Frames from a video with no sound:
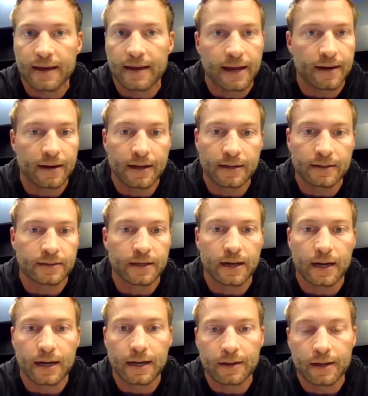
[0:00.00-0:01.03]
That is
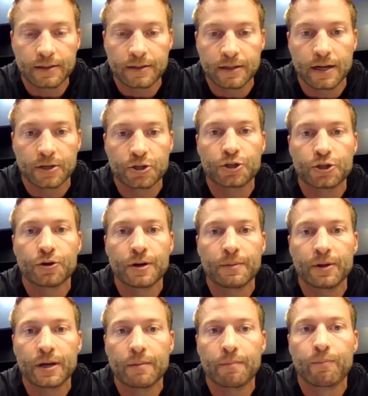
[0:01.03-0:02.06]
uh, is an
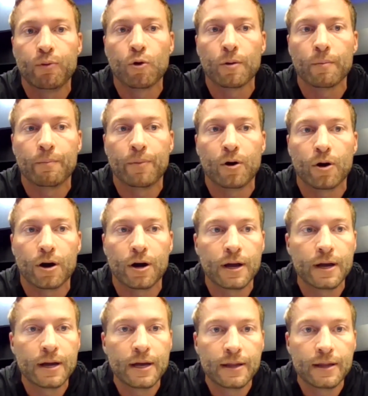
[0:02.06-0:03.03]
extremely important part